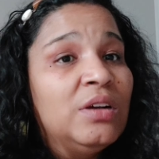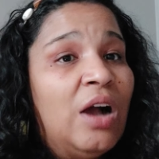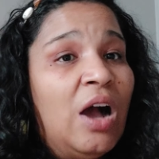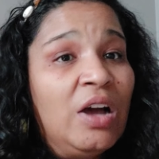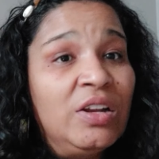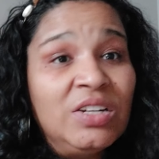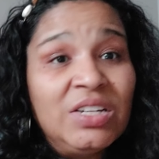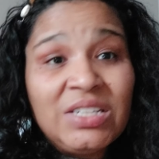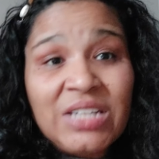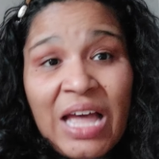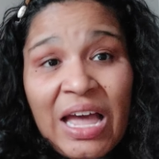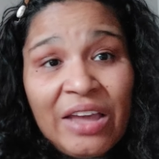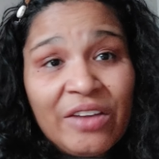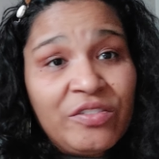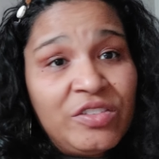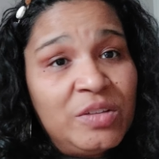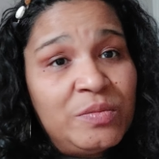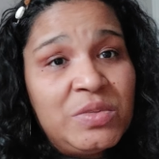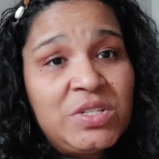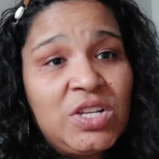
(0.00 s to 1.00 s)

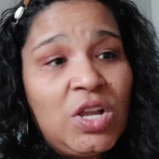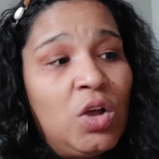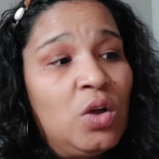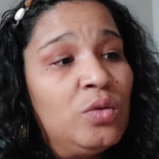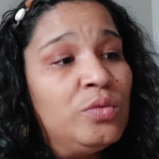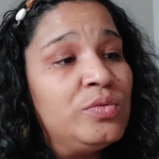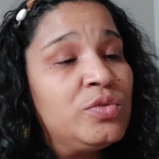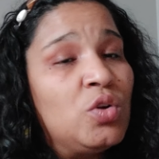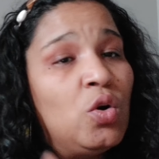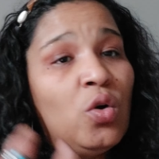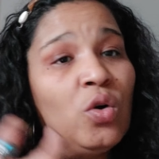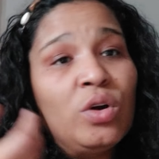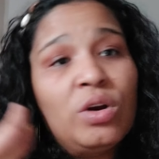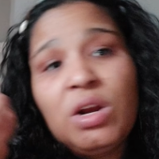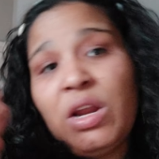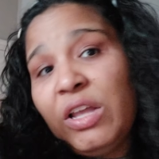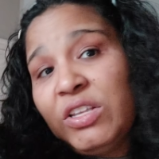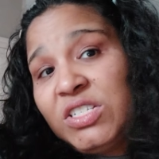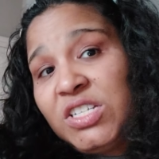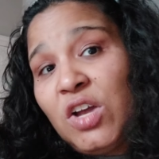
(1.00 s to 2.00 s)
unalived themselves or
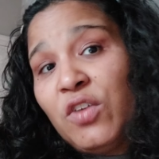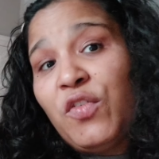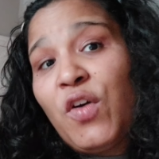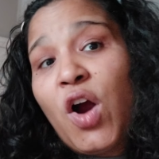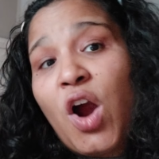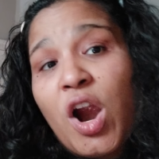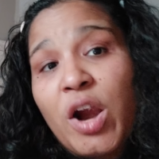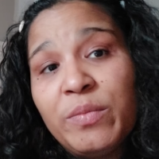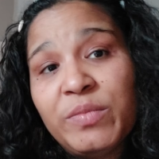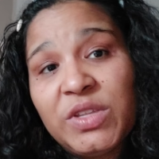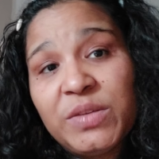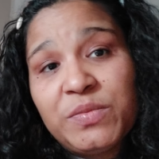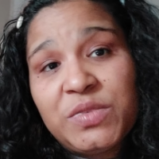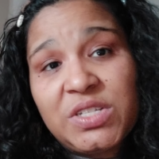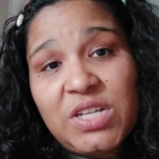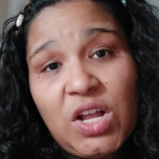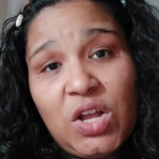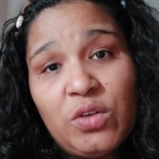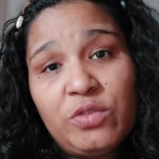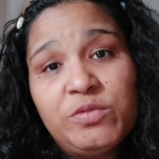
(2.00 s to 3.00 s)
self-harmed
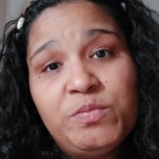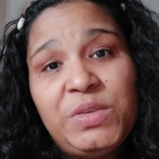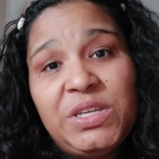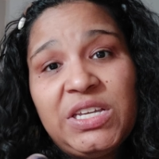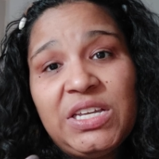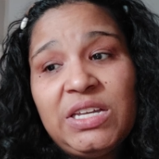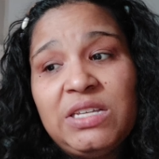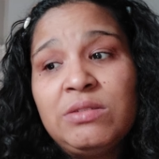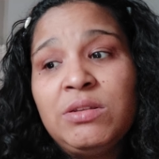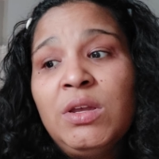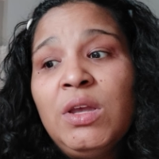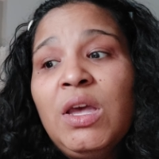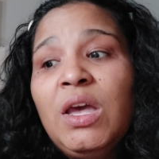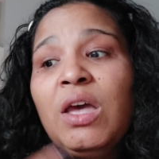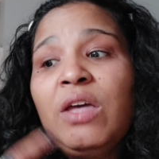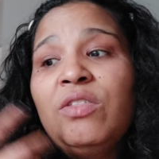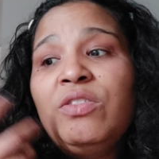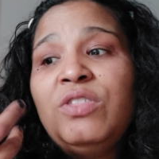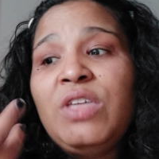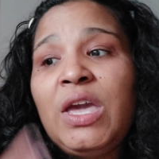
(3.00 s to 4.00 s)
themselves because
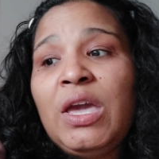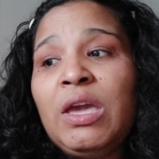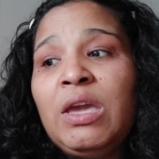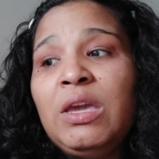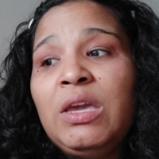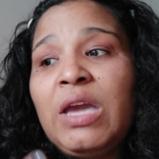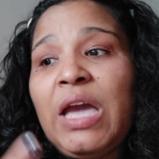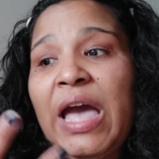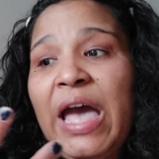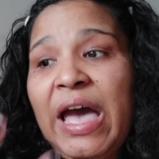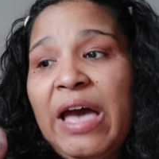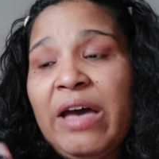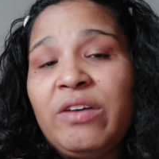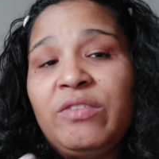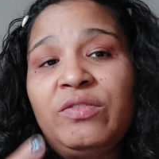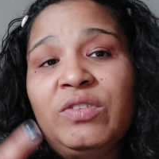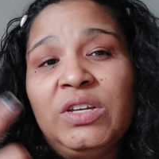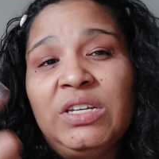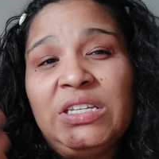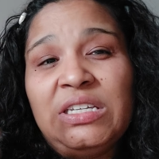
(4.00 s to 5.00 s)
they
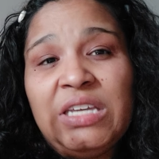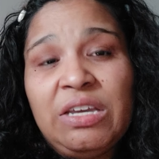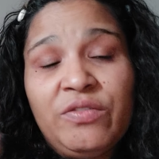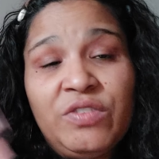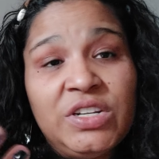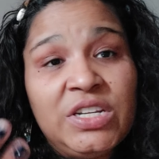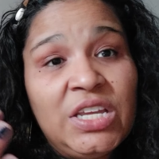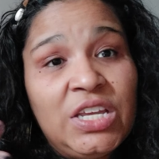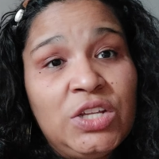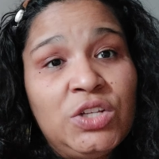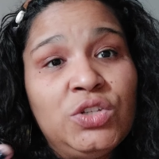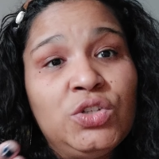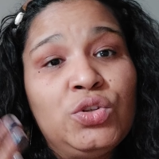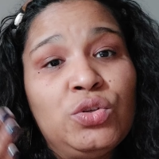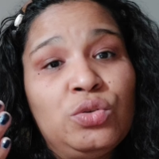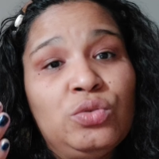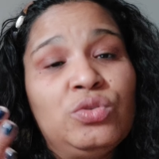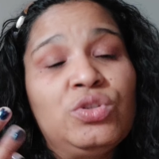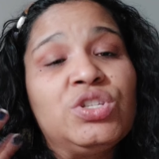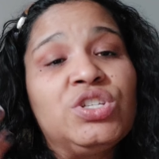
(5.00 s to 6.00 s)
have given
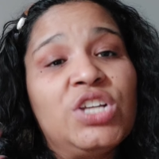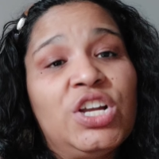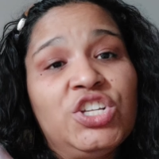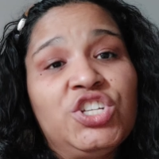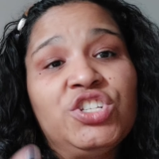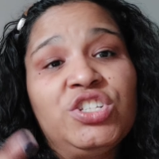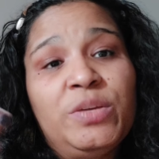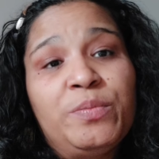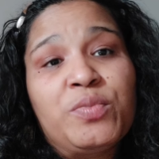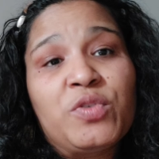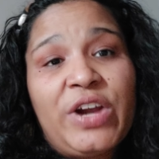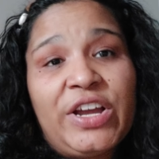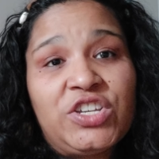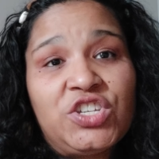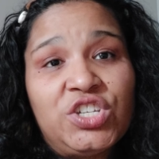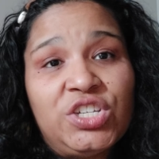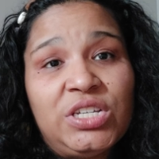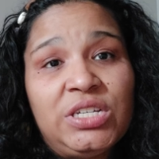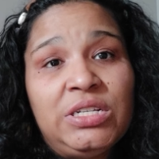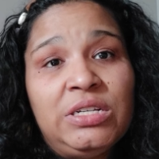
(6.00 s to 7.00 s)
into such
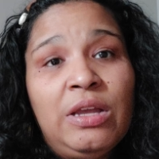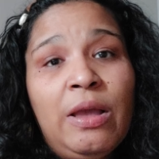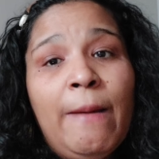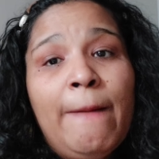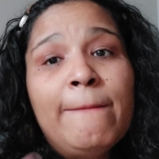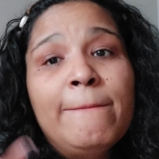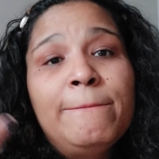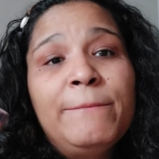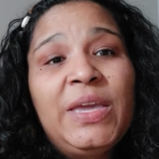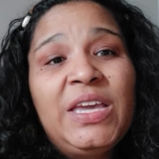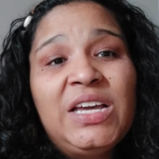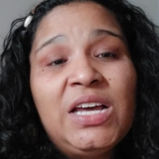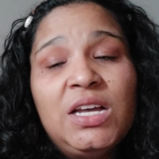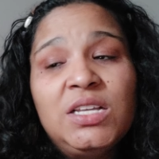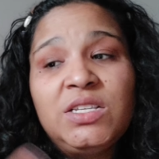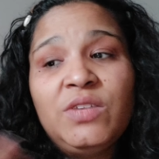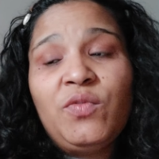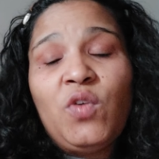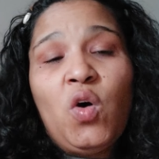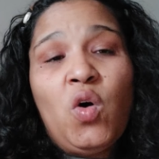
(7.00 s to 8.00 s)
depression
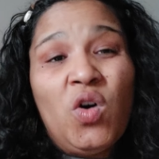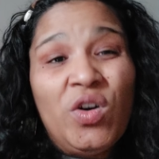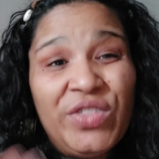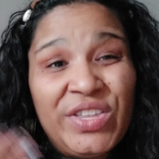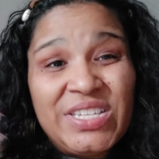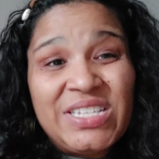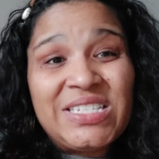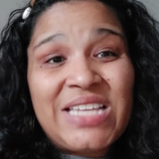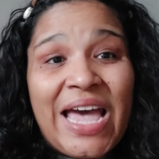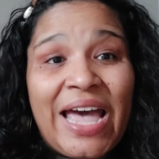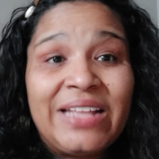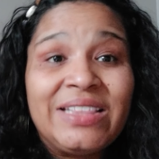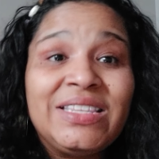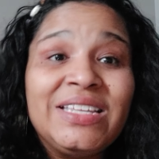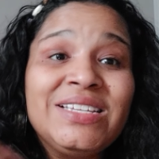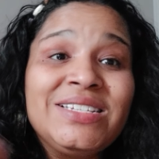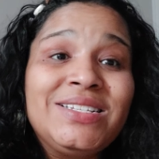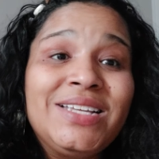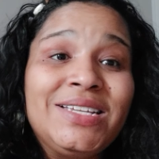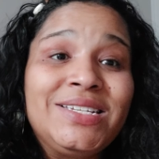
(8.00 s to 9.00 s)
because of all the sad
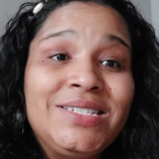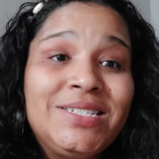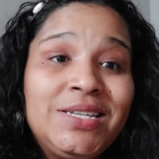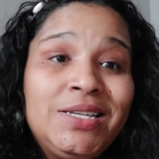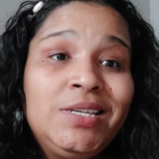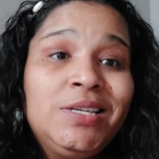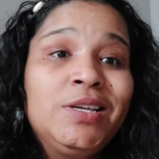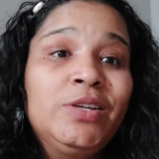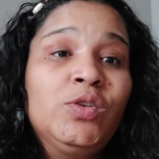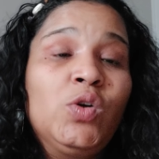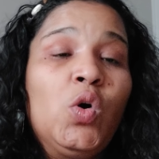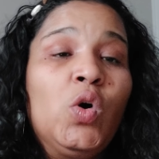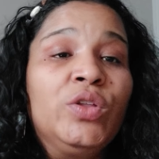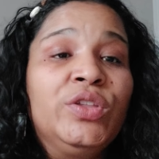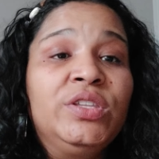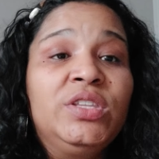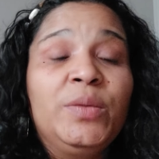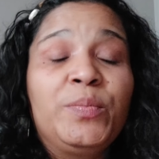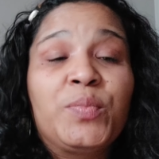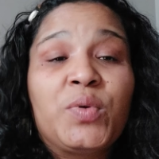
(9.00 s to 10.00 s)
things they see and all
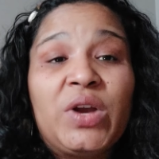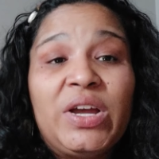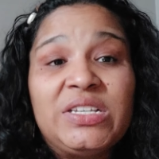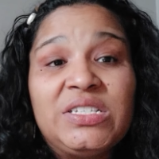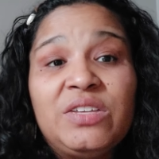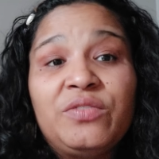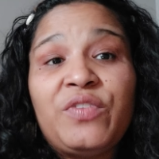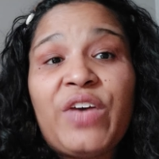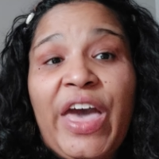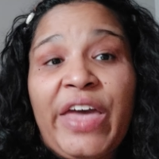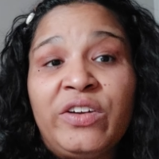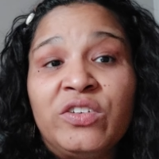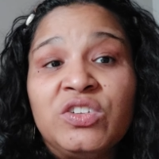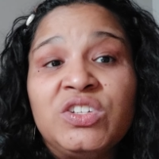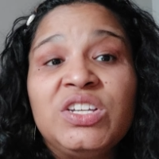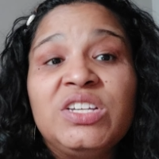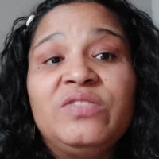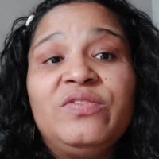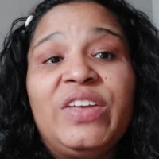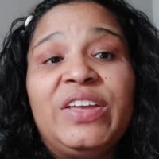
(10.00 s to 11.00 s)
the depressive
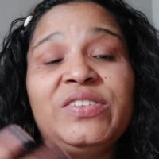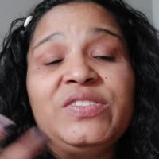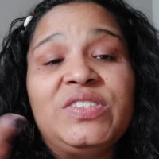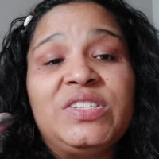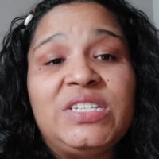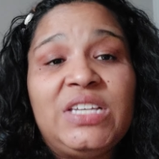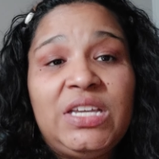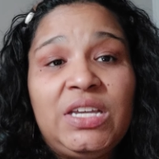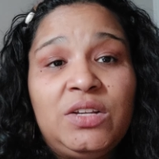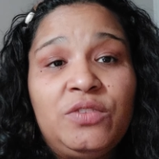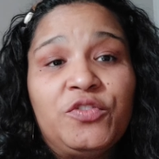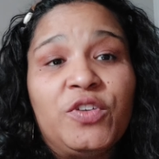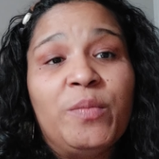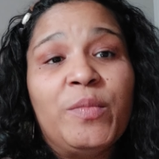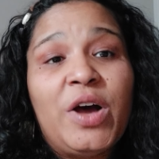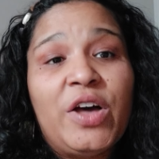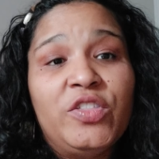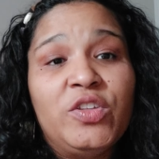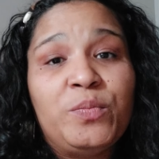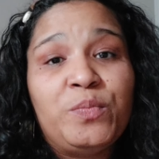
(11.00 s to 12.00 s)
energy they've seen from
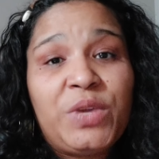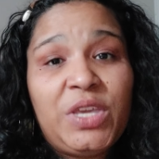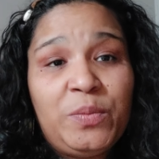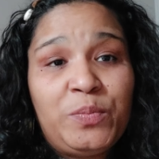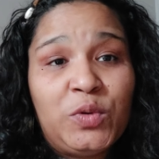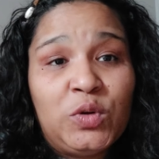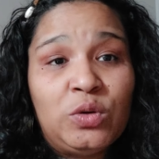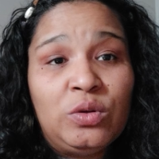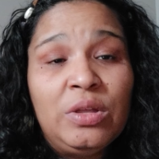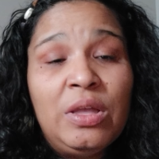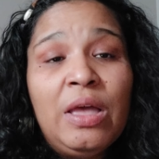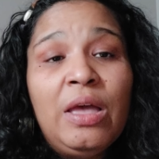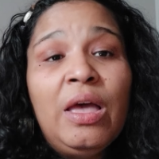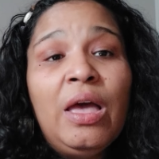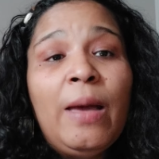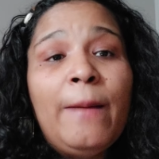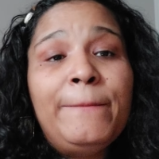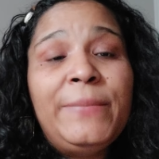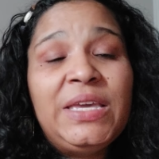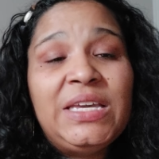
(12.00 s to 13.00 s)
other people,
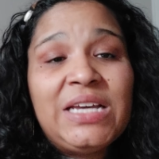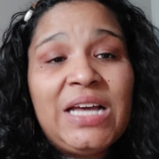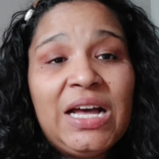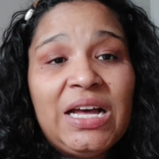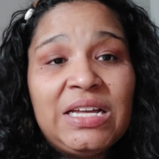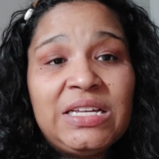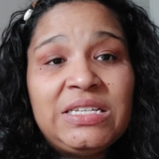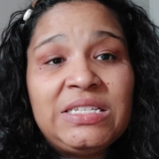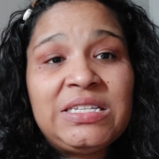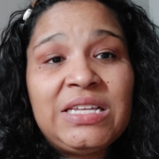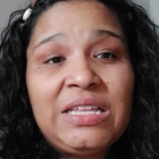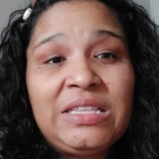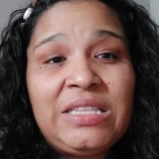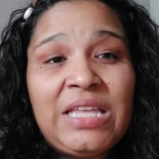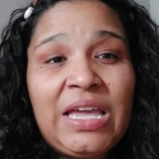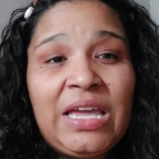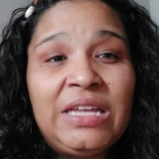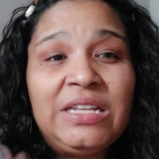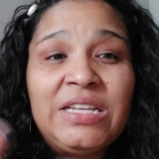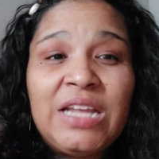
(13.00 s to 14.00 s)
because
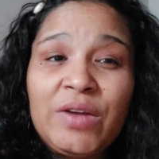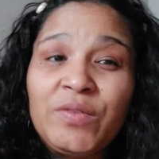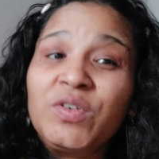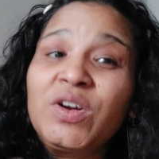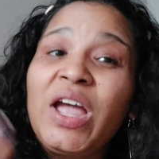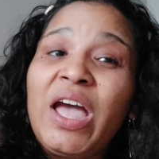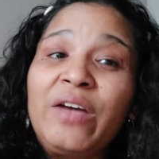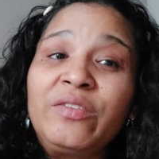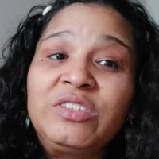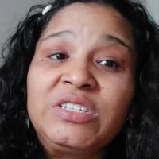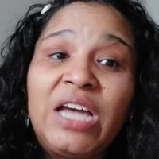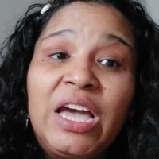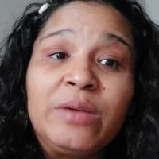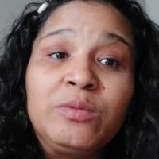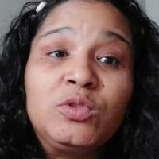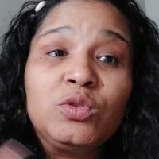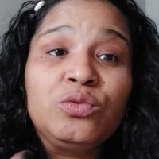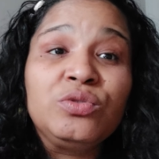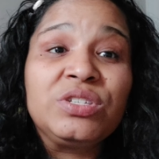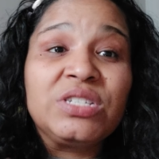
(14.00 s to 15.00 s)
they never have
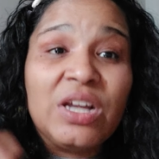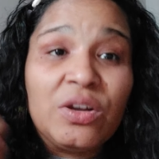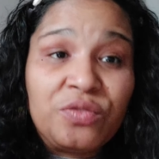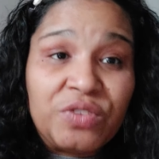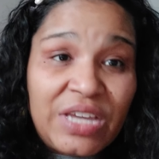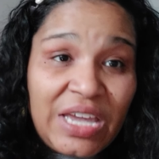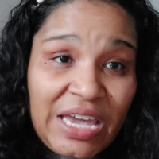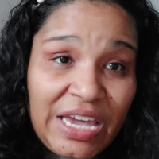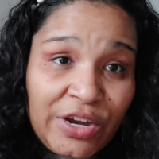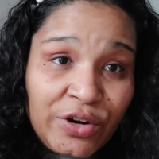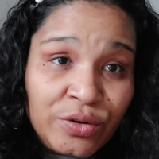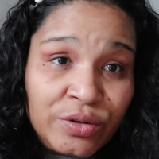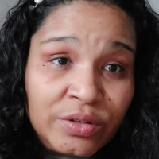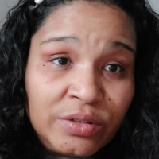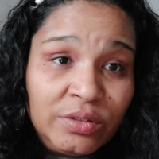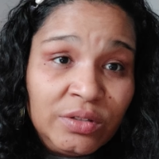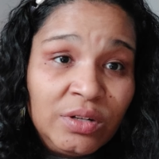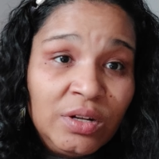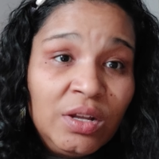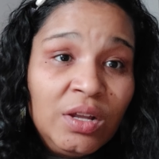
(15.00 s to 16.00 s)
time to
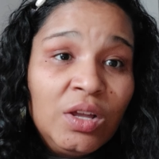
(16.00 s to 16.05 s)
self-care.